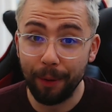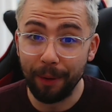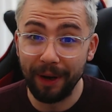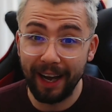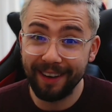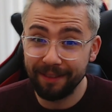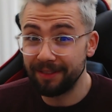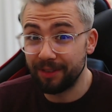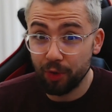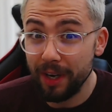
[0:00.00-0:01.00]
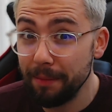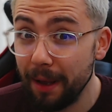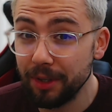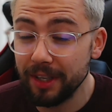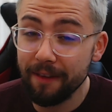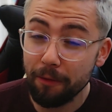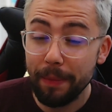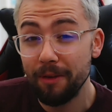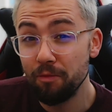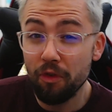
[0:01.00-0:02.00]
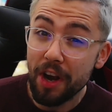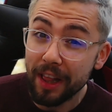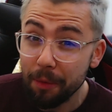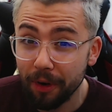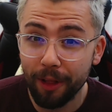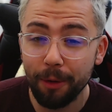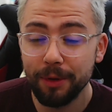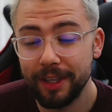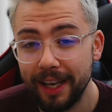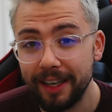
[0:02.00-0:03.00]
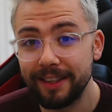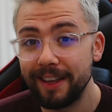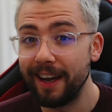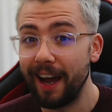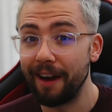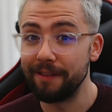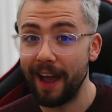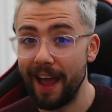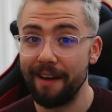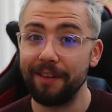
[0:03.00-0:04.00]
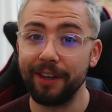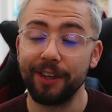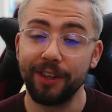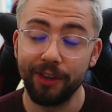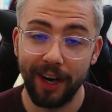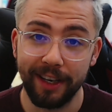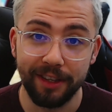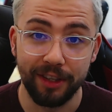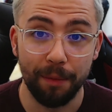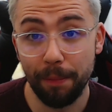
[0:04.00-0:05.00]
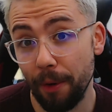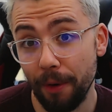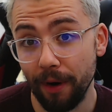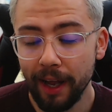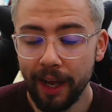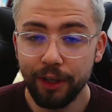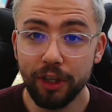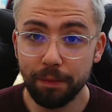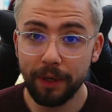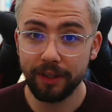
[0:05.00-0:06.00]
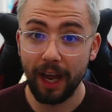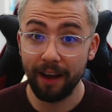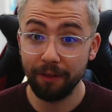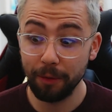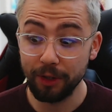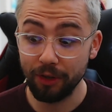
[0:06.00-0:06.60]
But Streamlabs has never been really one of those things that I've ever tried to support, just because I've